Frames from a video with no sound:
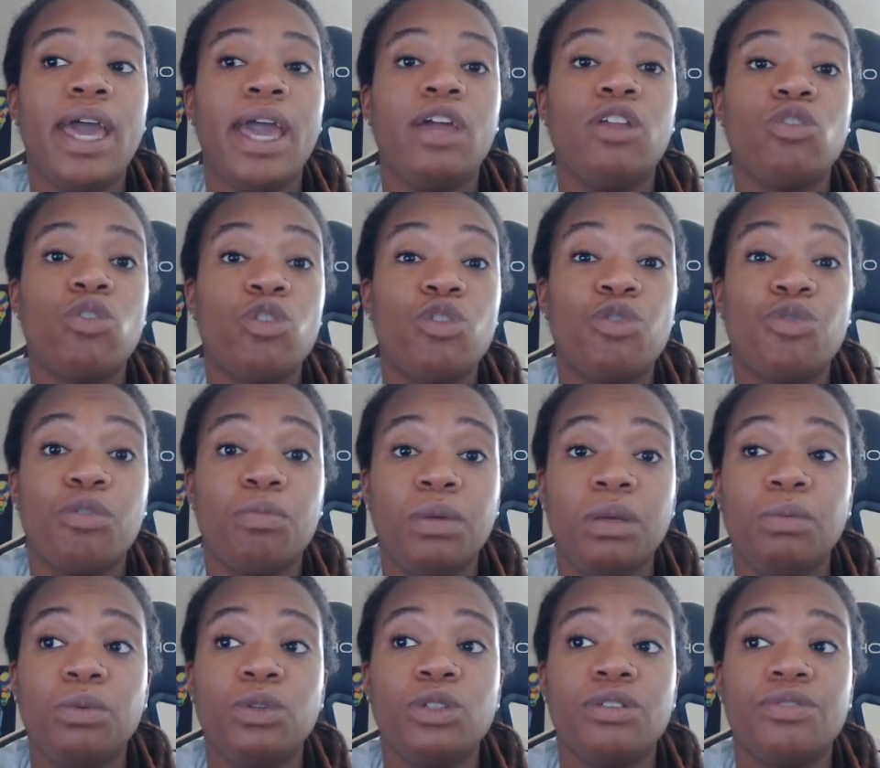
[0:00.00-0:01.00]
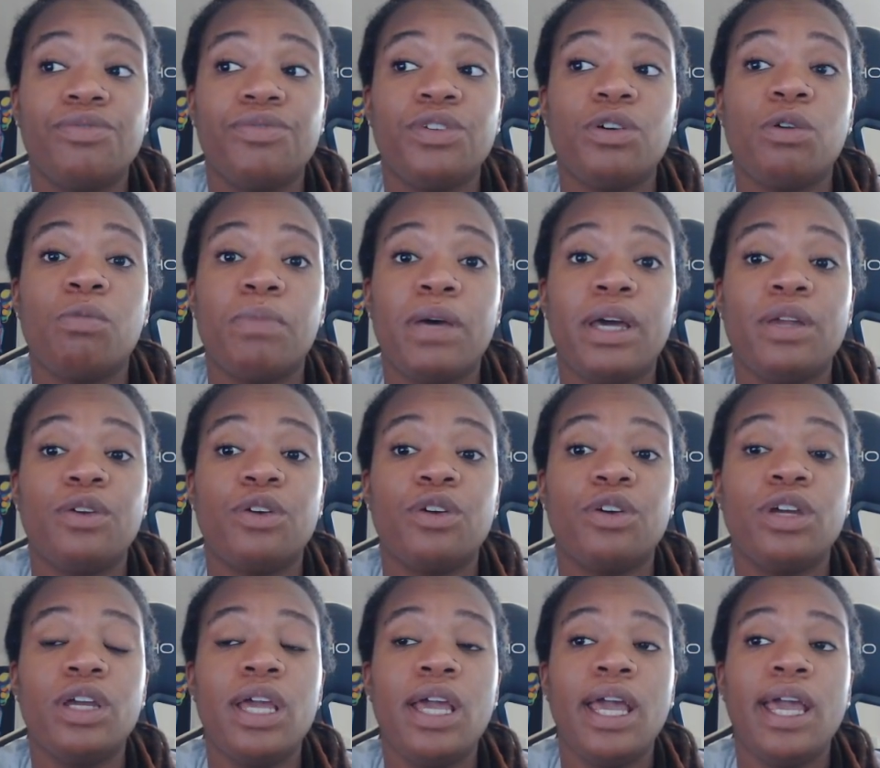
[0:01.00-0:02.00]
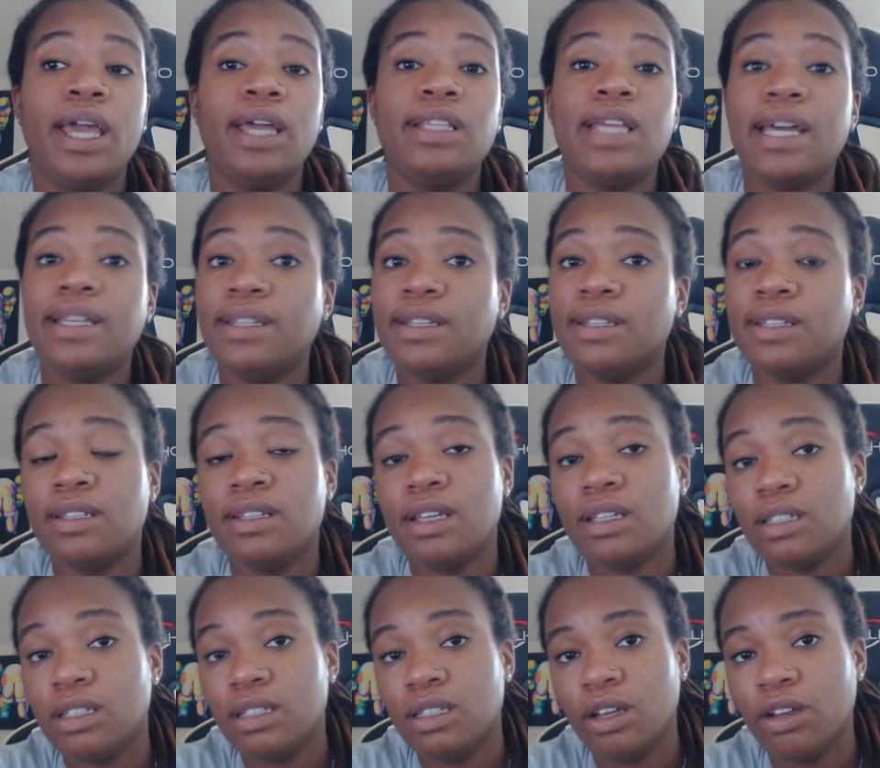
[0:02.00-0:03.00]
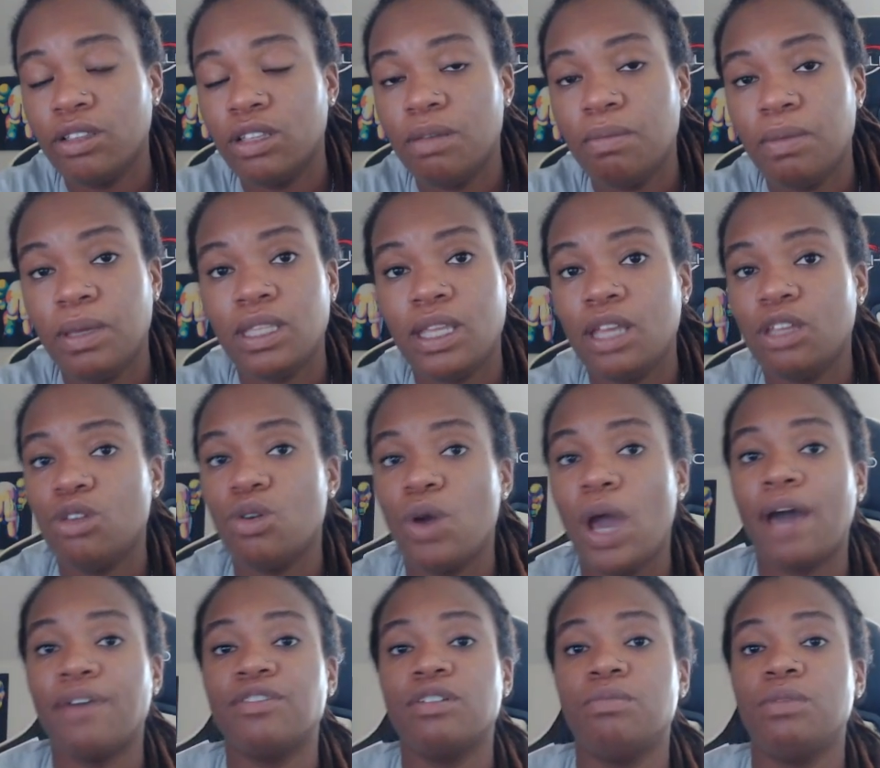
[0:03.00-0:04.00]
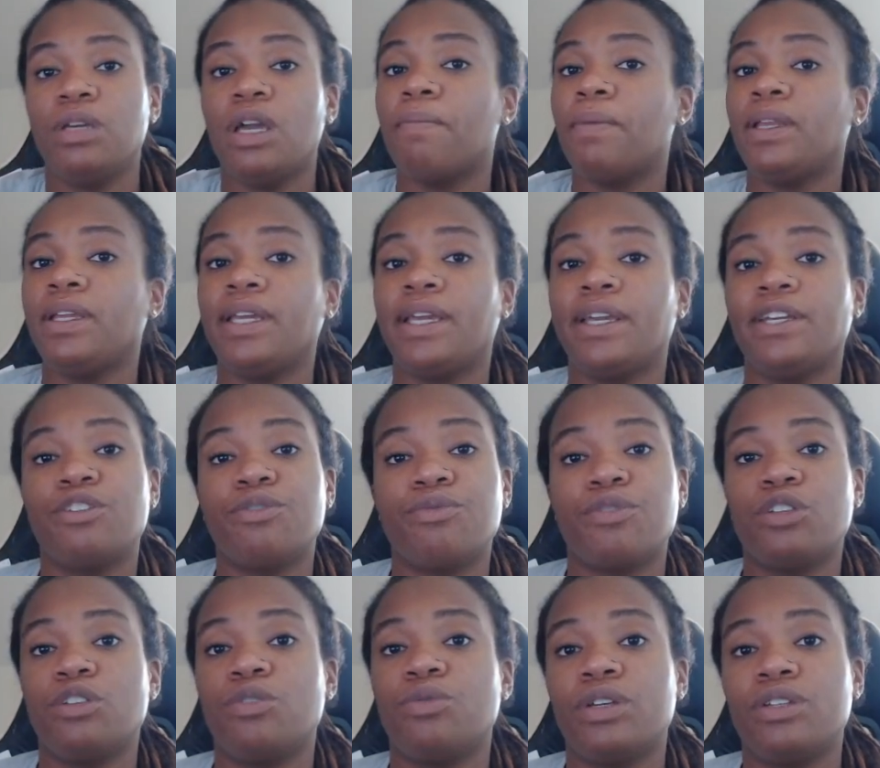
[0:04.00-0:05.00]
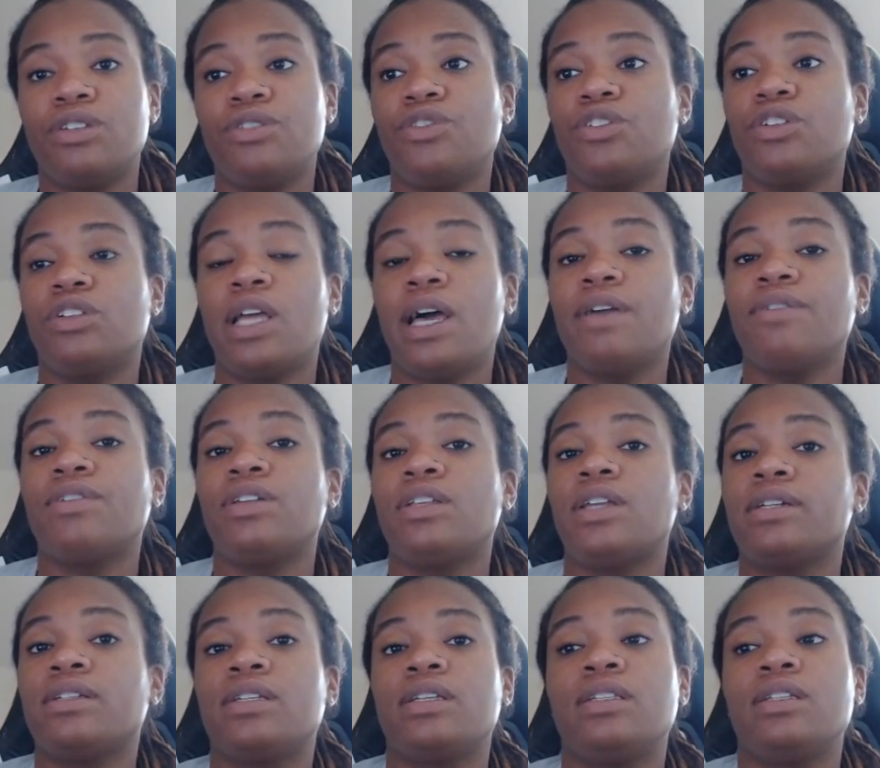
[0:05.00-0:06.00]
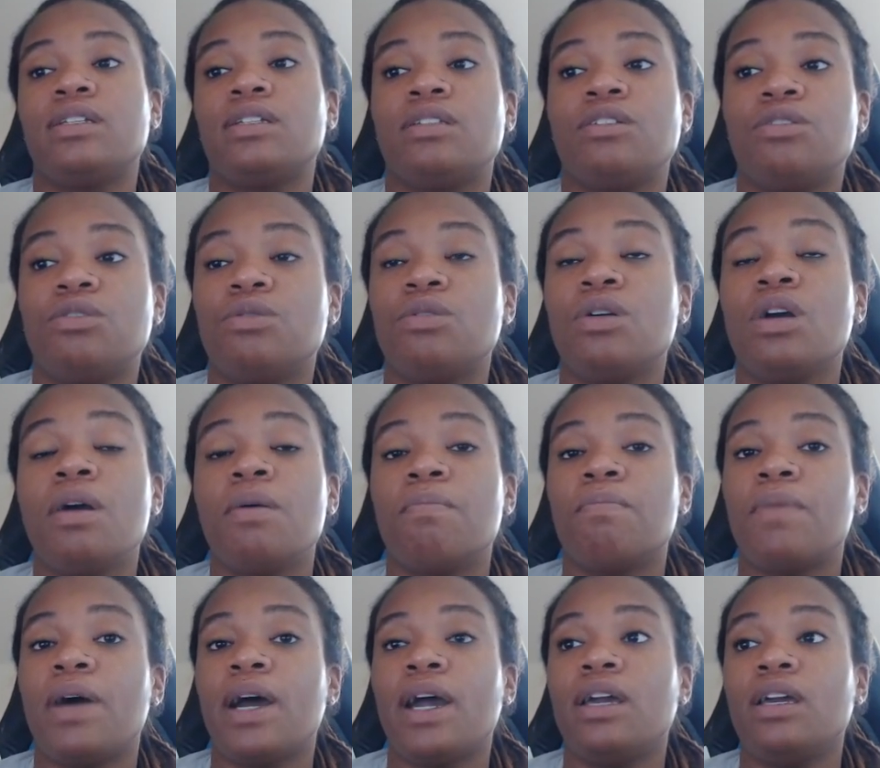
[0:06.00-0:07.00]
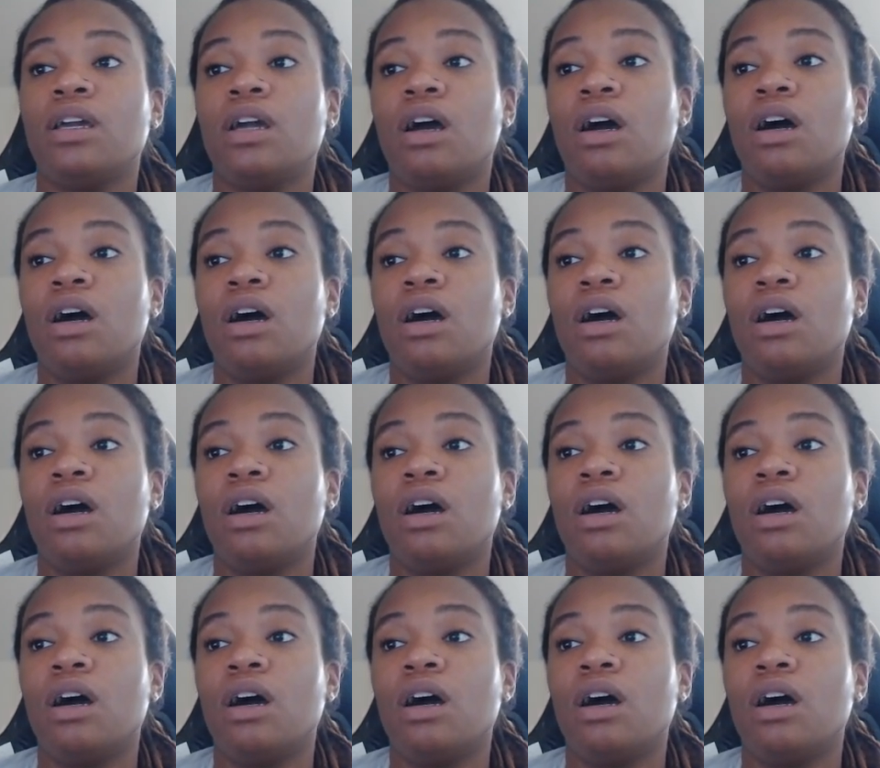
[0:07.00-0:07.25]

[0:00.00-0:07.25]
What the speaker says: In order for people to feel better. And that doesn't necessarily mean that you have to be on medication for the rest of your life. And I say this to my